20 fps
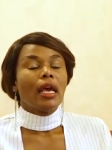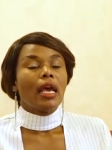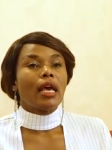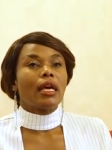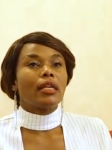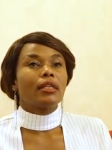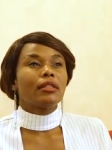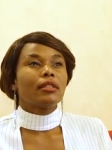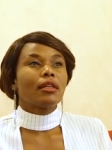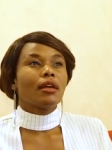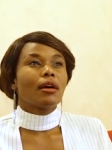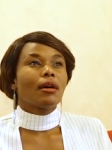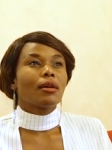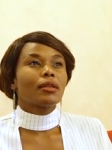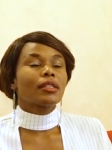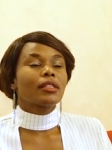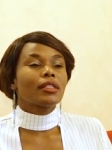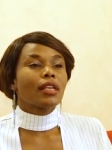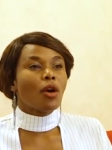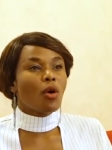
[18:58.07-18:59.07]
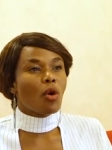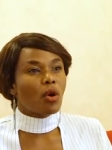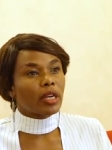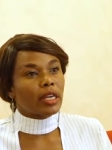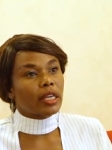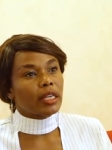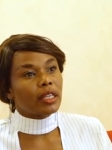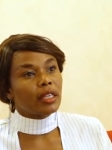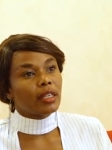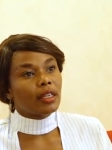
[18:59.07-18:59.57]
And
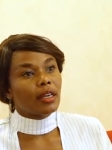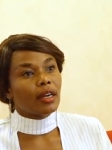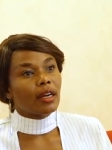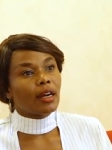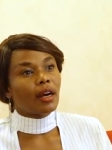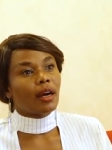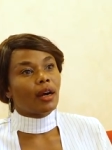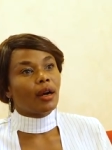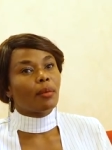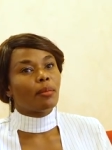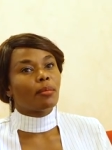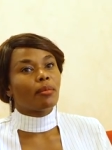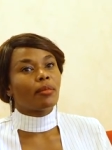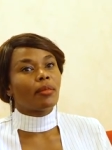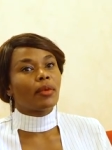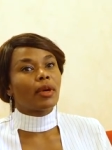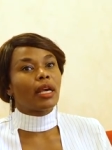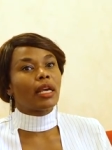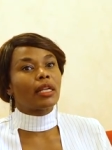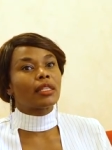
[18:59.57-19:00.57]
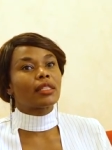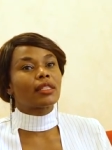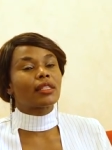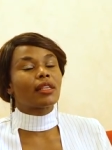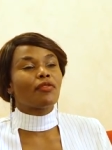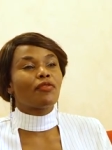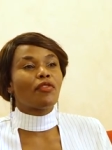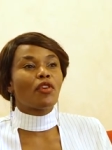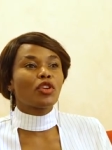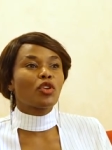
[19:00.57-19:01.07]
secondly, it's
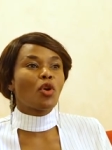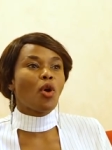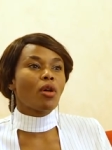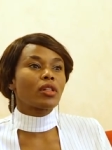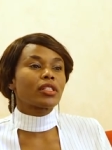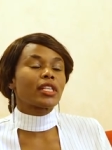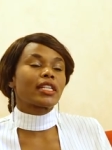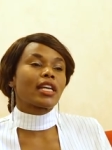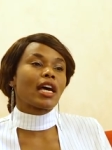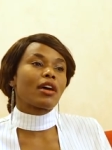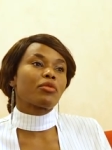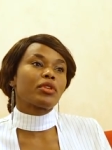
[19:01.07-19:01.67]
the phone calls that I